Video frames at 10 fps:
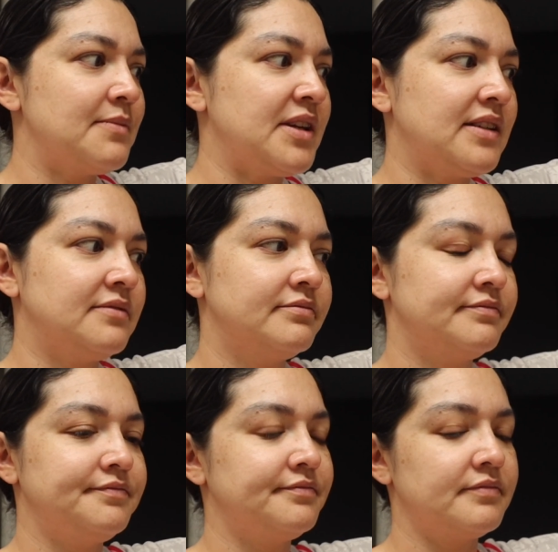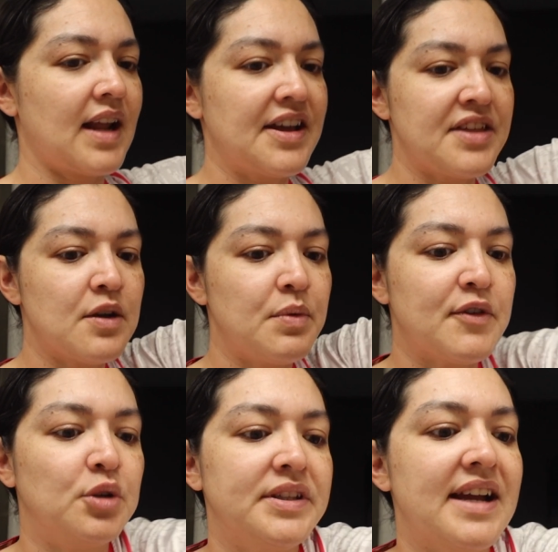I mean, I think
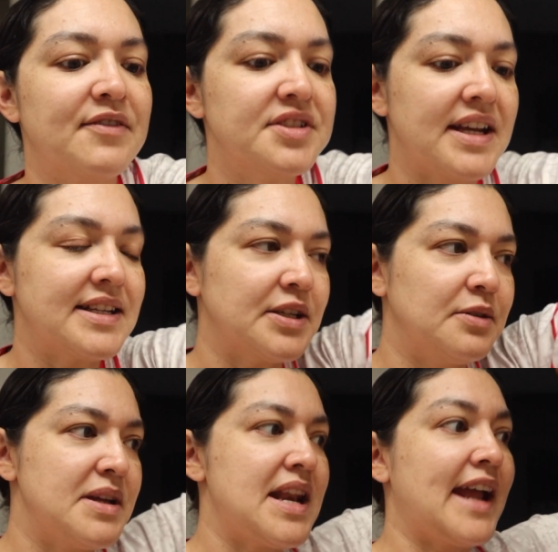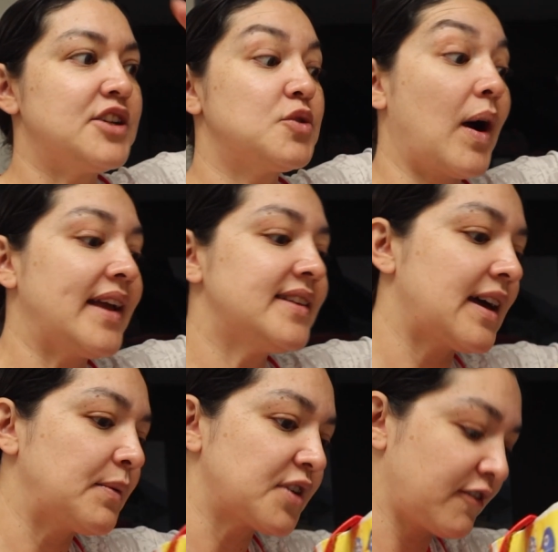we've only ever stayed till midnight twice.
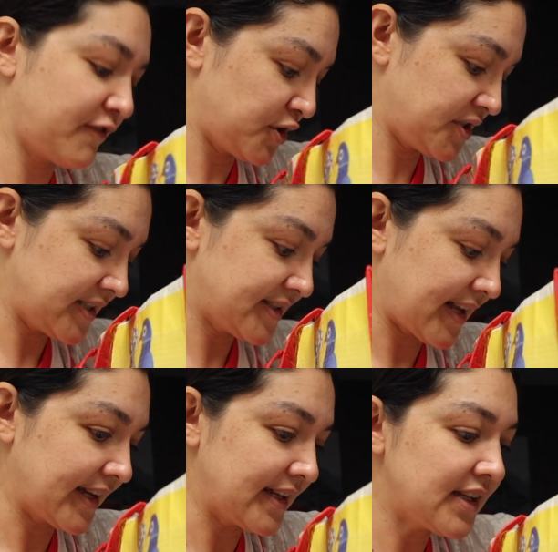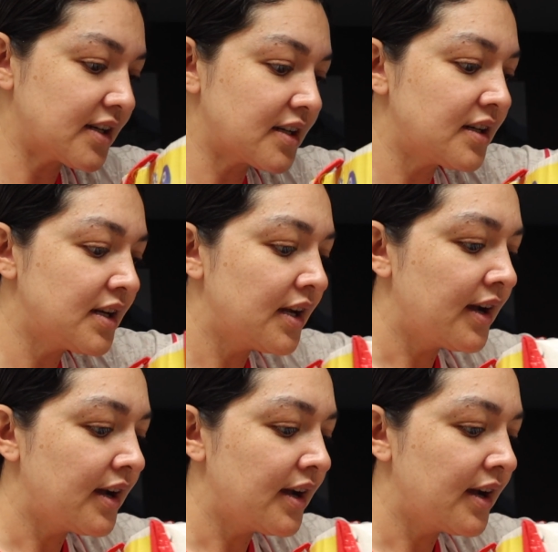That was our first and second year.